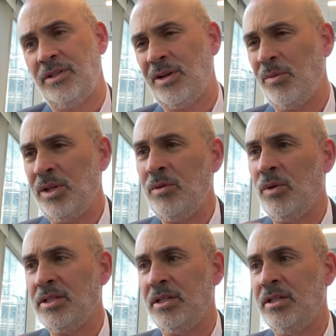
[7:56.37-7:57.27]
So I really
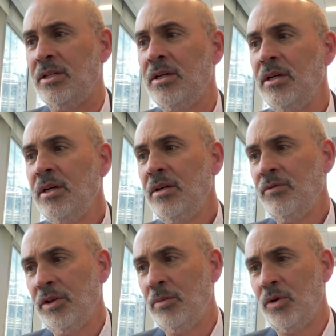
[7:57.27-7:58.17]
wasn't,
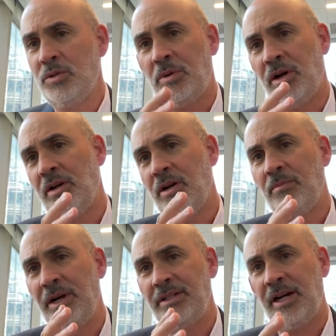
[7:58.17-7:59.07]
for the most part of
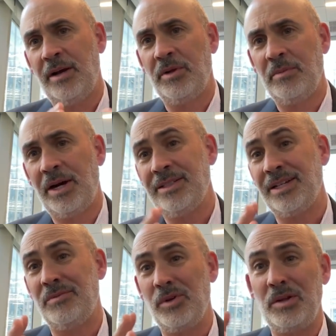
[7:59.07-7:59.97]
my time on the buy side, really